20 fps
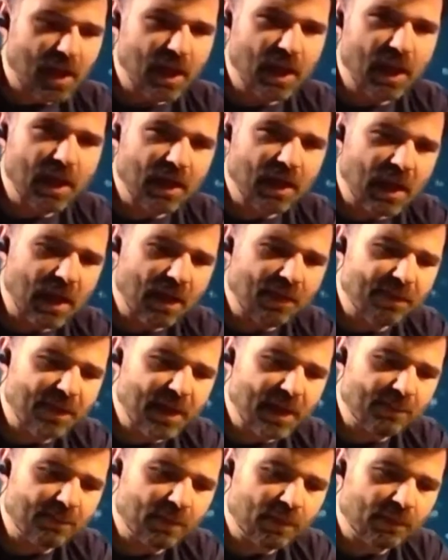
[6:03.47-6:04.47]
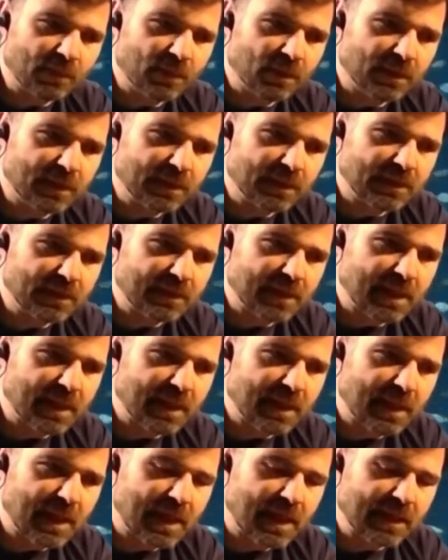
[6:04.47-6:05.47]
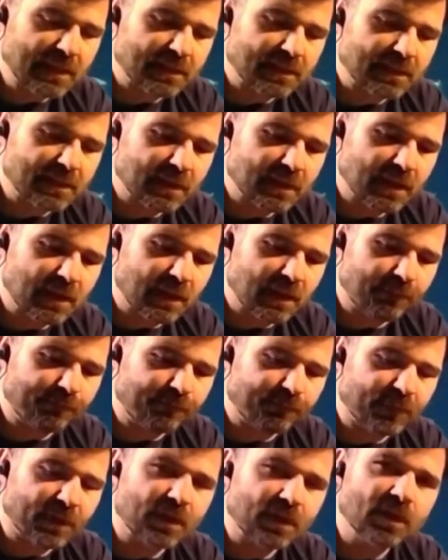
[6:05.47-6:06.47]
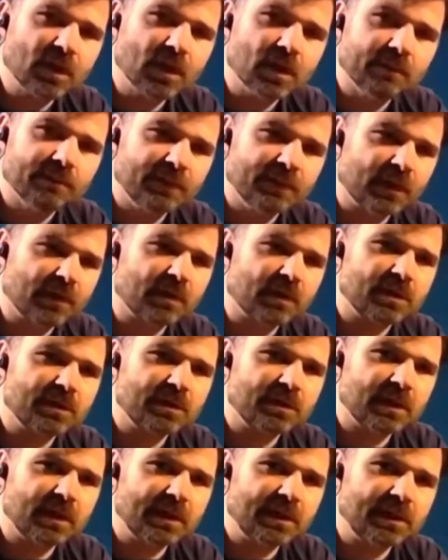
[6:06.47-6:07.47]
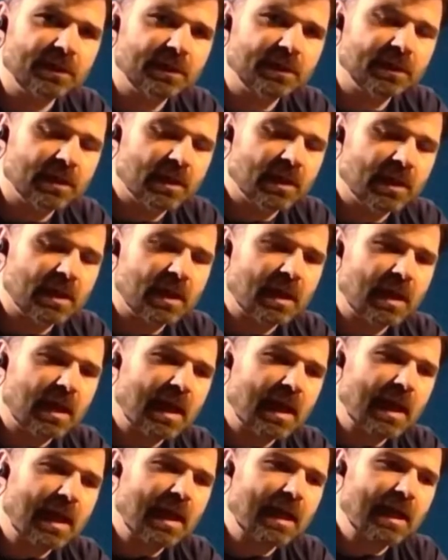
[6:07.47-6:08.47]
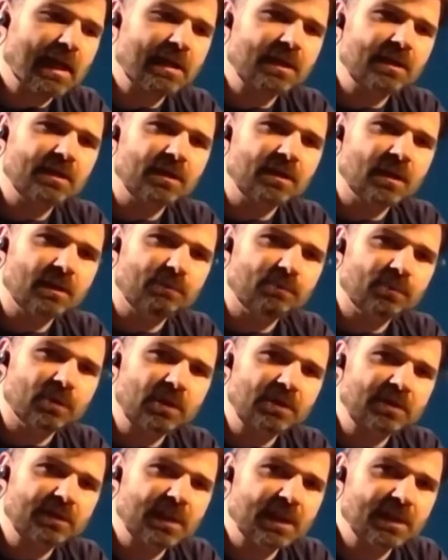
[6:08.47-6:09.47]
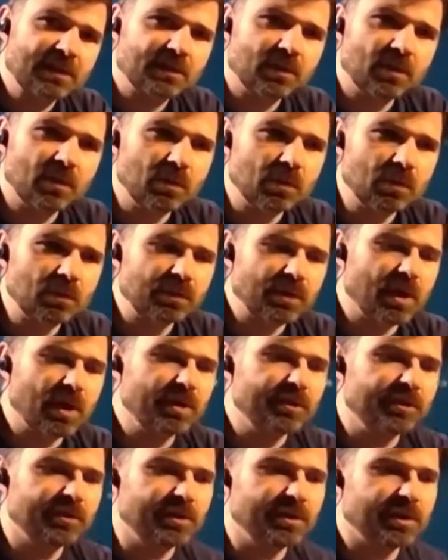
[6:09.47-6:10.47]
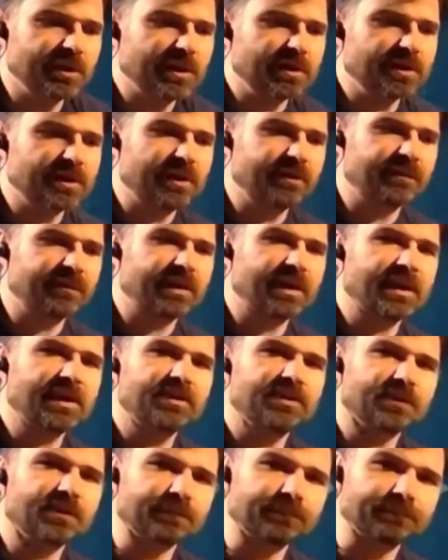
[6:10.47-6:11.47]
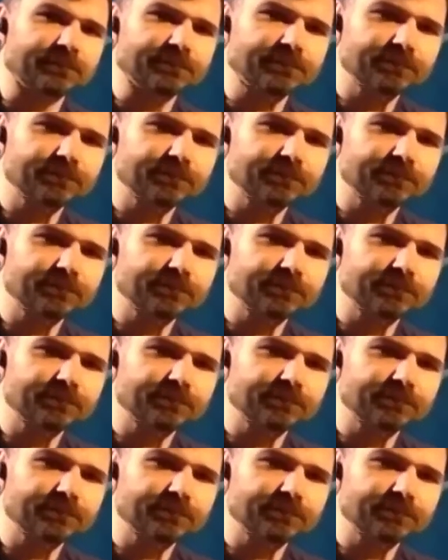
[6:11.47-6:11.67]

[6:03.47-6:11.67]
But we're looking today at carbon dioxide and a process called ocean acidification.